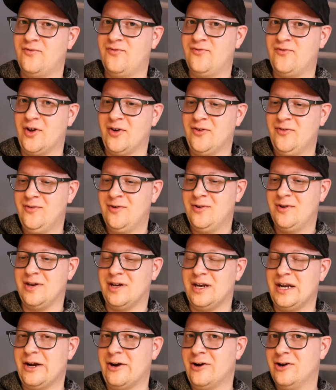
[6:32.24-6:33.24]
fun
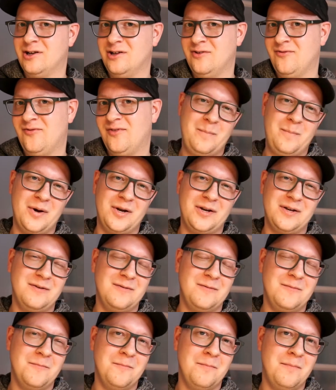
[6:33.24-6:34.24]
narrative, but
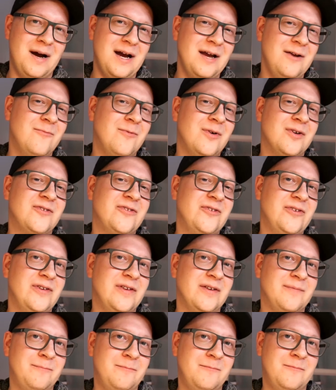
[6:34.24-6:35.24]
mine
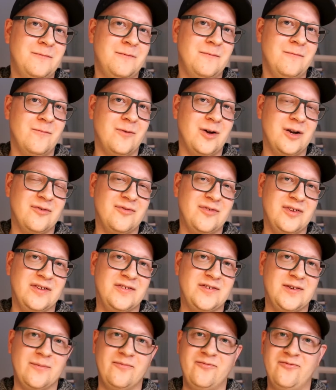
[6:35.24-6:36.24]
wasn't one of the
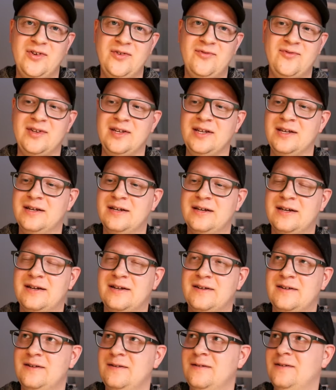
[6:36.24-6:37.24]
top 50.
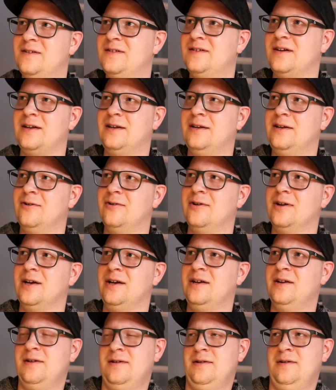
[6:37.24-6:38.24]
I sat there
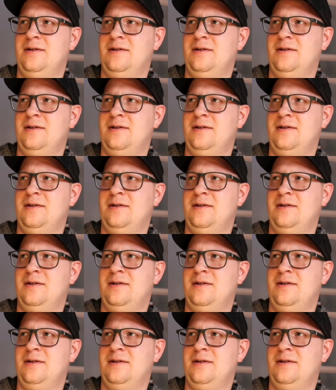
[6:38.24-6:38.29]
like,